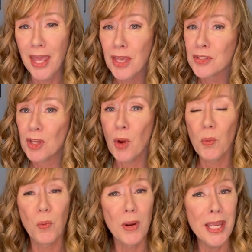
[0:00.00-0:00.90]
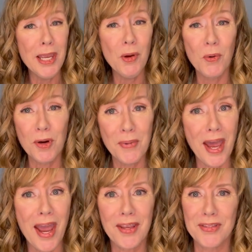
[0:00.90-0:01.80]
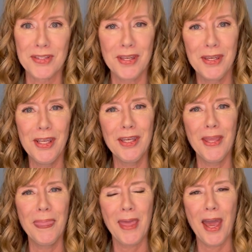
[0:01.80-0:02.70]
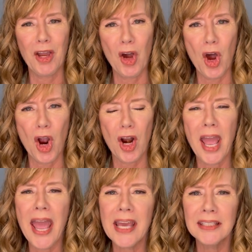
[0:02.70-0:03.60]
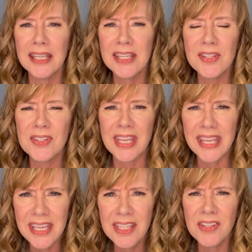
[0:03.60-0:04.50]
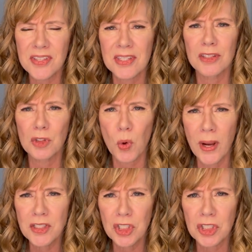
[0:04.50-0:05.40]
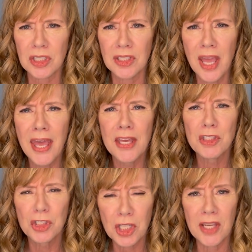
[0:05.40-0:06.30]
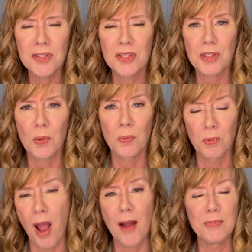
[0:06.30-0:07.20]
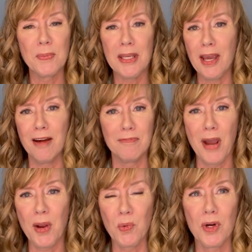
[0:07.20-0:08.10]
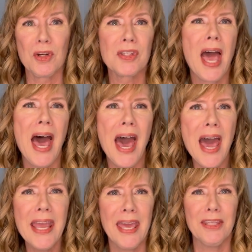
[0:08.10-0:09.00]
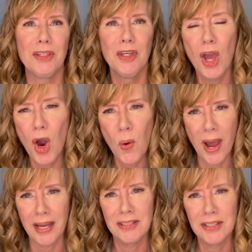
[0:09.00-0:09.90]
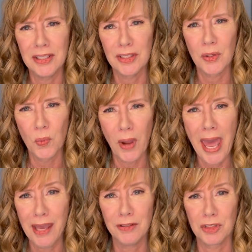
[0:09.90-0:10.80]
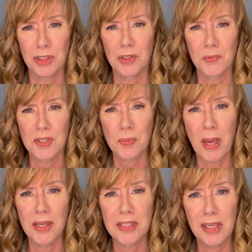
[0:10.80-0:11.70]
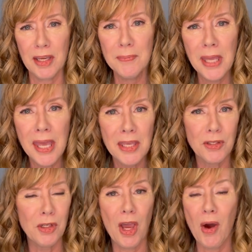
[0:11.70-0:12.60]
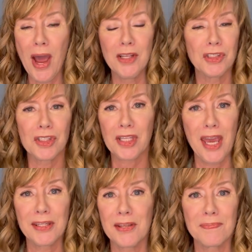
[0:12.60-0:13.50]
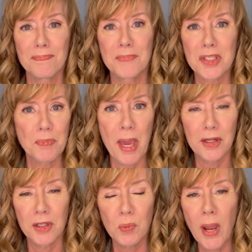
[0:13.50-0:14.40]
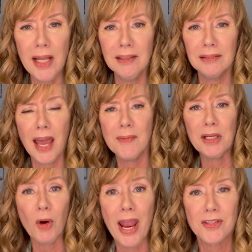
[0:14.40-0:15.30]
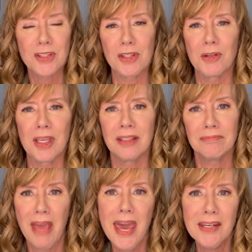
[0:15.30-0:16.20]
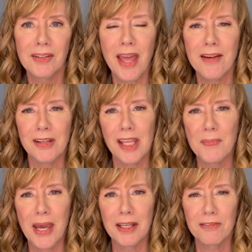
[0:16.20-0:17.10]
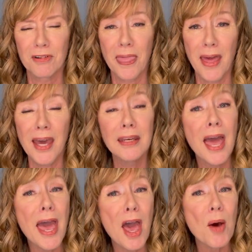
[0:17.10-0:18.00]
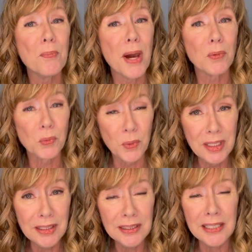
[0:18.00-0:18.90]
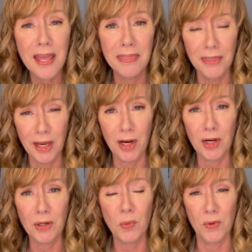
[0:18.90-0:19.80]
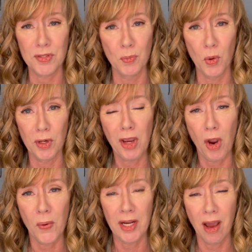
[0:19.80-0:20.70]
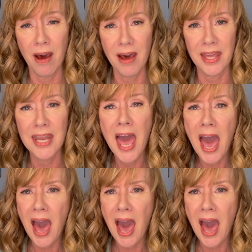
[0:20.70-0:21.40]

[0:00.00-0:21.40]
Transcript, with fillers: So we were back sitting in that car, and his innocent question just robbed me of my words. I had no idea how to respond to him. You know, I just kind of sputtered, well, I'm a grad student. I don't have any money for that. But really, there was more going on.